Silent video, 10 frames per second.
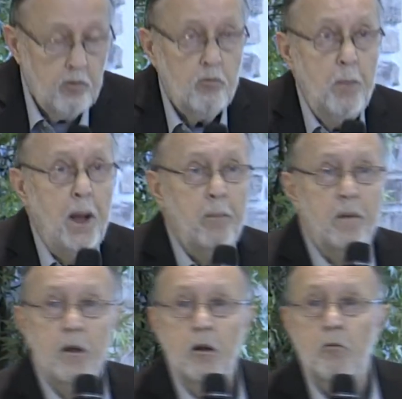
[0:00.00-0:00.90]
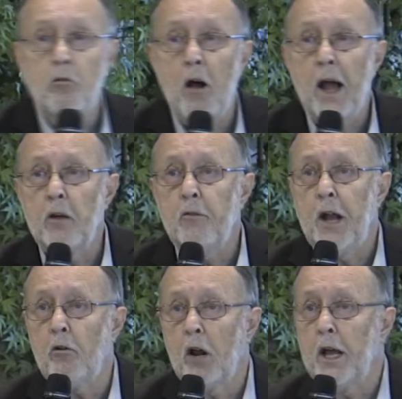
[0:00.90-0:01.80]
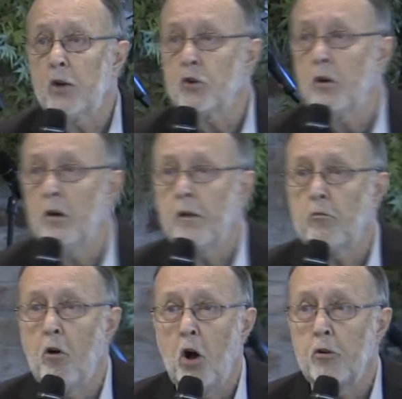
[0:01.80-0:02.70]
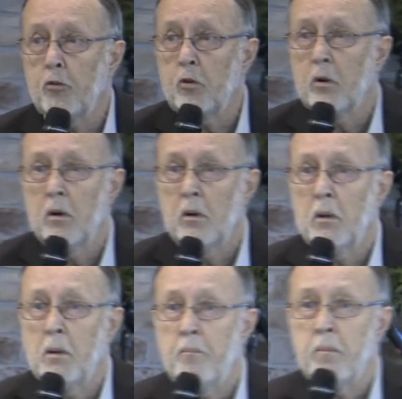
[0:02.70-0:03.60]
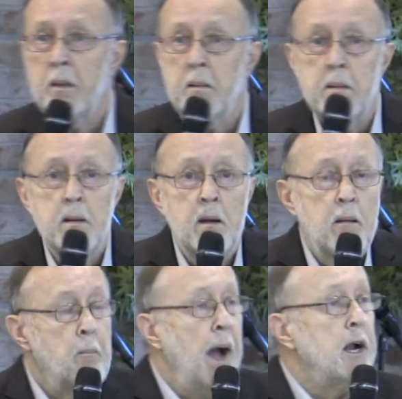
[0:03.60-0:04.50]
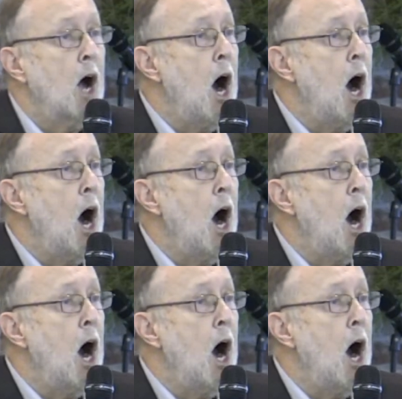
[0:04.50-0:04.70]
Remember the cry of dereliction on the cross? My